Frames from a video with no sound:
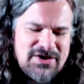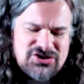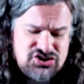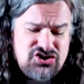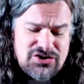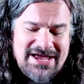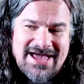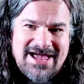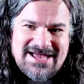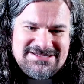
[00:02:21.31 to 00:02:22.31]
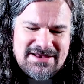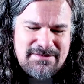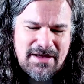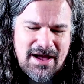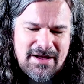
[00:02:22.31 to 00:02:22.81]
shooting it as
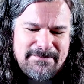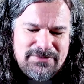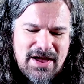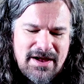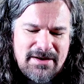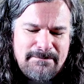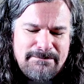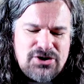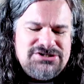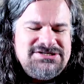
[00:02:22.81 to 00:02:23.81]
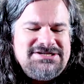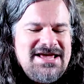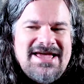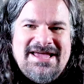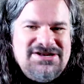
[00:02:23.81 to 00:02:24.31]
it bursts
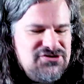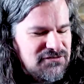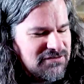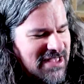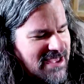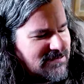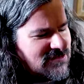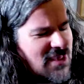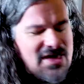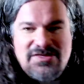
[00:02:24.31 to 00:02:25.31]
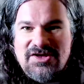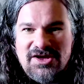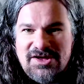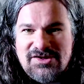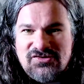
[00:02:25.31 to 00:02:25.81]
into flames.
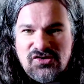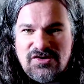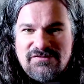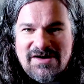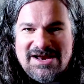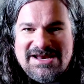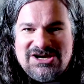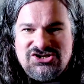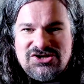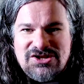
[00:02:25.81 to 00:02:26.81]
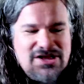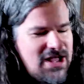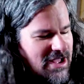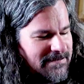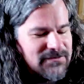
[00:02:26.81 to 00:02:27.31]
The sort of
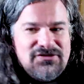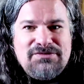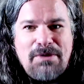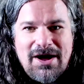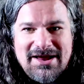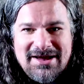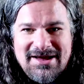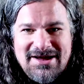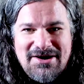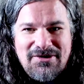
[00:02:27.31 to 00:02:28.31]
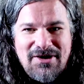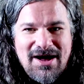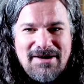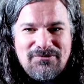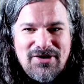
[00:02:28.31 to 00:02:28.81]
initial spotting
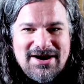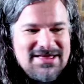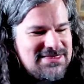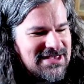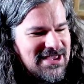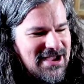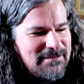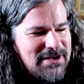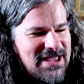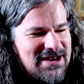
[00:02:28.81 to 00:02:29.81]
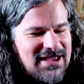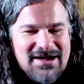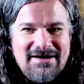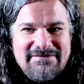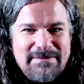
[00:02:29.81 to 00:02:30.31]
right at the
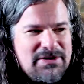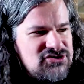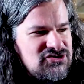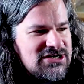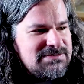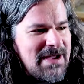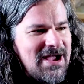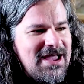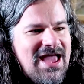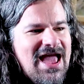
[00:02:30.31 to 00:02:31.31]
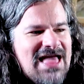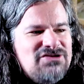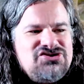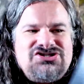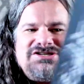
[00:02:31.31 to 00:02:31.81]
beginning of Empire Strikes Back. And
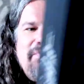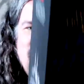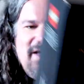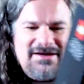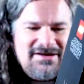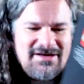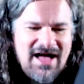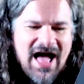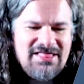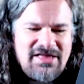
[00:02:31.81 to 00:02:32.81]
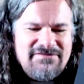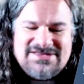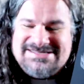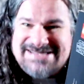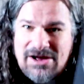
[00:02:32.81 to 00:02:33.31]
there's just something, I love
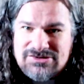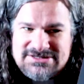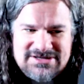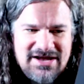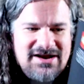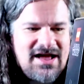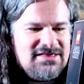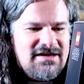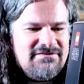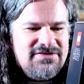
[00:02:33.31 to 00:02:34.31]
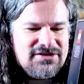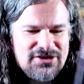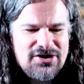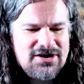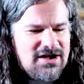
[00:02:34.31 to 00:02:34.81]
the sound design, I love the
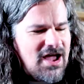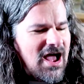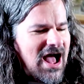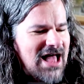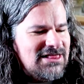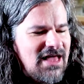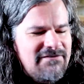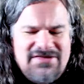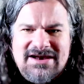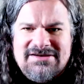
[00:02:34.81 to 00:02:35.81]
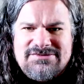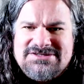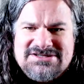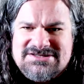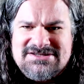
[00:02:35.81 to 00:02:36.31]
look, I love that it was
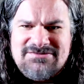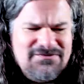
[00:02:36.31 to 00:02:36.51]
this